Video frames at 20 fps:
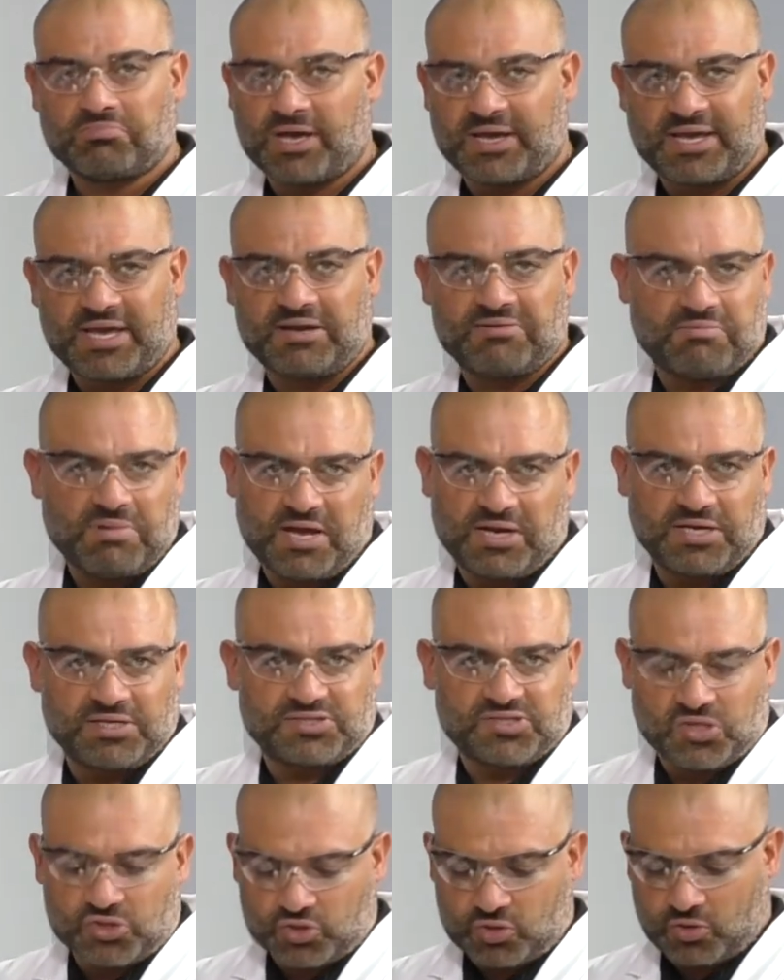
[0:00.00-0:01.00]
Again, any
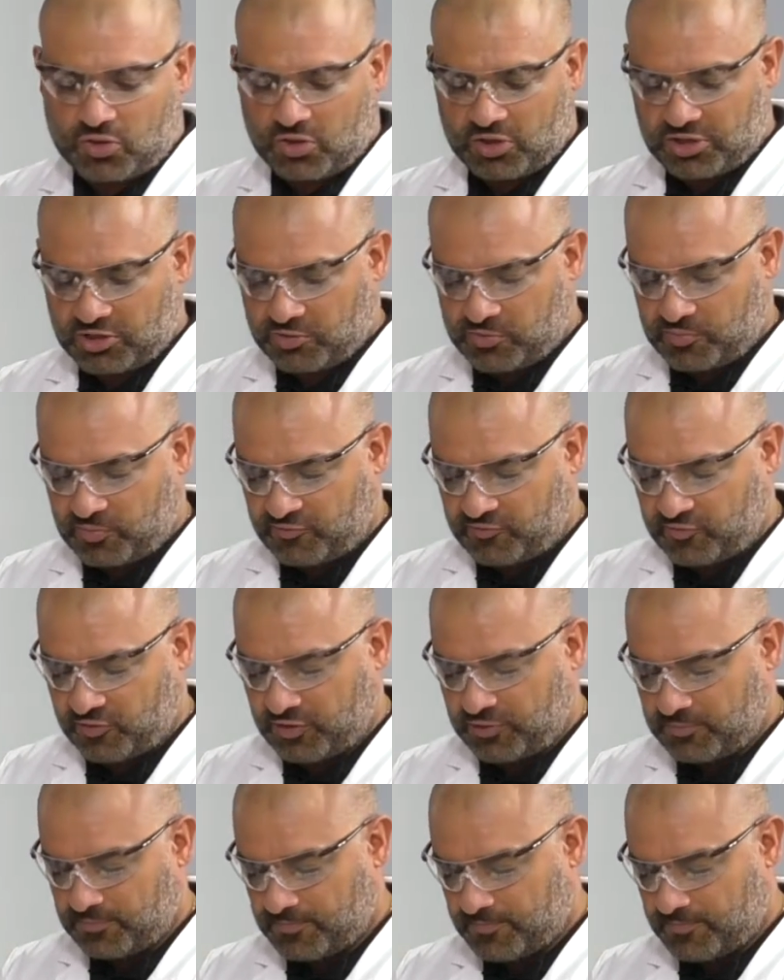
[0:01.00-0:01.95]
essential oil you prefer.